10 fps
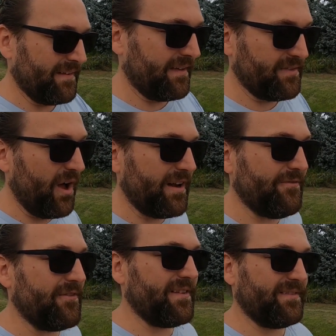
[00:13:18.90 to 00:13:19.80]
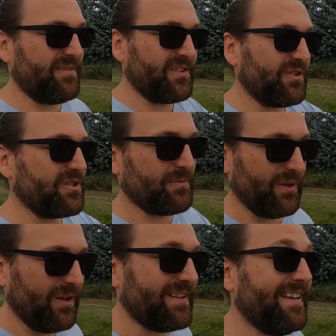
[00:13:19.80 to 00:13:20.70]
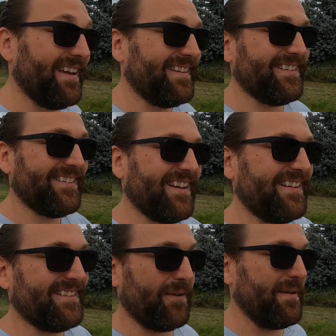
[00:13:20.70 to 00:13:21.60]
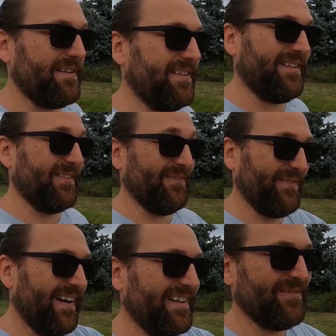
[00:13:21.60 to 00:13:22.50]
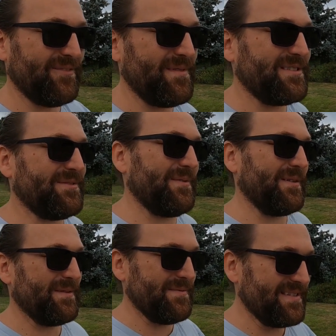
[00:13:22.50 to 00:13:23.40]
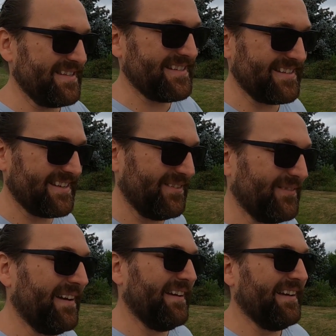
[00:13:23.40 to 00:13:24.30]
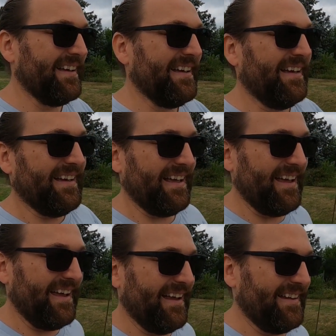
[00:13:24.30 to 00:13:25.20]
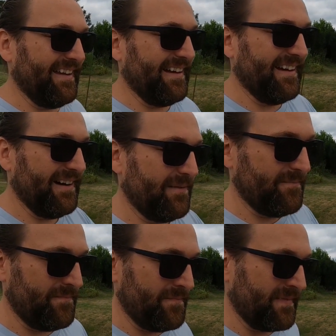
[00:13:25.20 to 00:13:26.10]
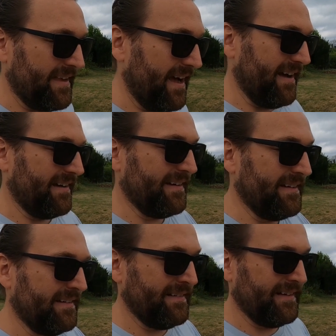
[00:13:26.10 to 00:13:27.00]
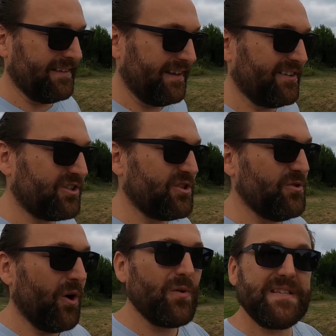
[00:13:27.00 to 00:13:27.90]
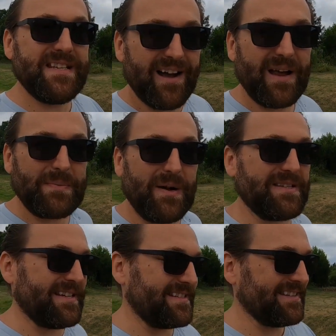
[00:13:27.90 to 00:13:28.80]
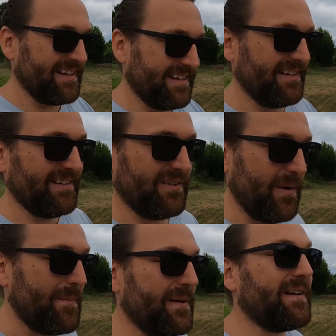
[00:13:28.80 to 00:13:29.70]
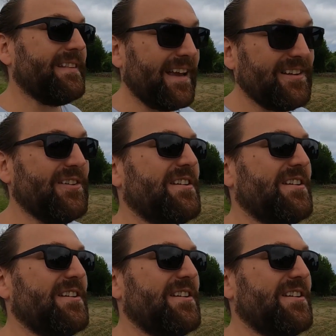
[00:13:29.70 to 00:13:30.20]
it's not even searchable on the internet. I mean, you can find information about the business itself, and yeah, the other two OCI projects, like Open Container